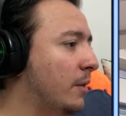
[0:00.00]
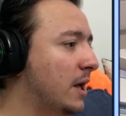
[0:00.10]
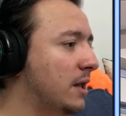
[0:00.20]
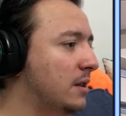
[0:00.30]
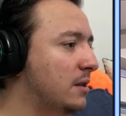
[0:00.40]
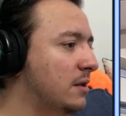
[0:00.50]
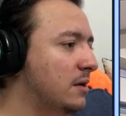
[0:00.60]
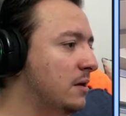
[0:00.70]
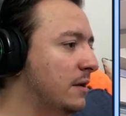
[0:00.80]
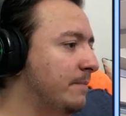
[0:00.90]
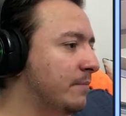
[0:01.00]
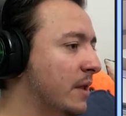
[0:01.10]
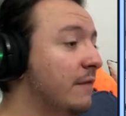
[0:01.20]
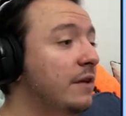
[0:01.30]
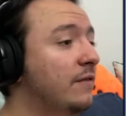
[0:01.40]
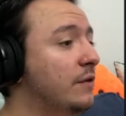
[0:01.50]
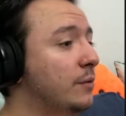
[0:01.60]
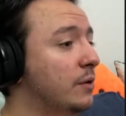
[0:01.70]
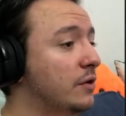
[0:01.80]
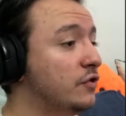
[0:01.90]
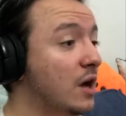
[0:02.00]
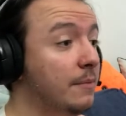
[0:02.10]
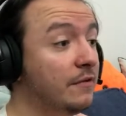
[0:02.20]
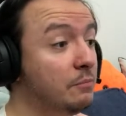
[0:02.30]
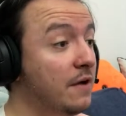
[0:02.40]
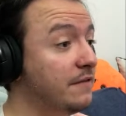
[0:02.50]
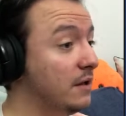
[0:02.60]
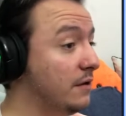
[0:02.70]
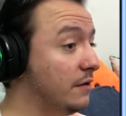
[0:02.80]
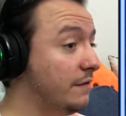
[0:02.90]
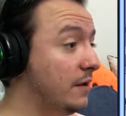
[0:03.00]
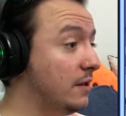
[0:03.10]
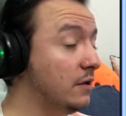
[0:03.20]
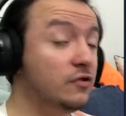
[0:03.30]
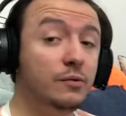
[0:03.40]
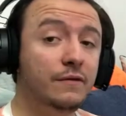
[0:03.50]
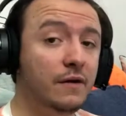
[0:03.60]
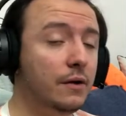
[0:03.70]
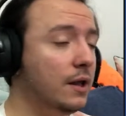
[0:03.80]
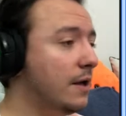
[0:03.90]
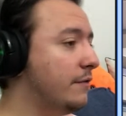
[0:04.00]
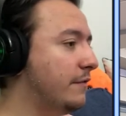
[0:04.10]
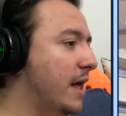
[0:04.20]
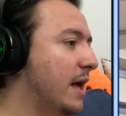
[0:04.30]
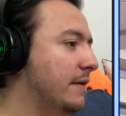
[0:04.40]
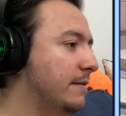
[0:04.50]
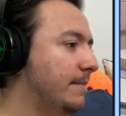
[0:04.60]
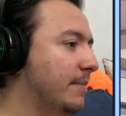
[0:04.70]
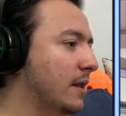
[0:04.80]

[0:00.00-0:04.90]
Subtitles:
Well, I think if you do a good job expressing all your feelings, she would totally understand.